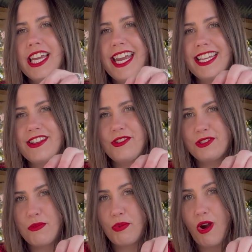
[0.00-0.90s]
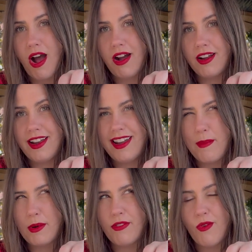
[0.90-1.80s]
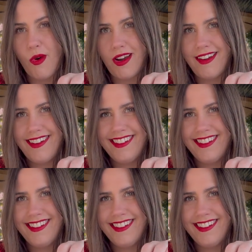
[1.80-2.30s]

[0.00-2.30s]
is also prog number 4.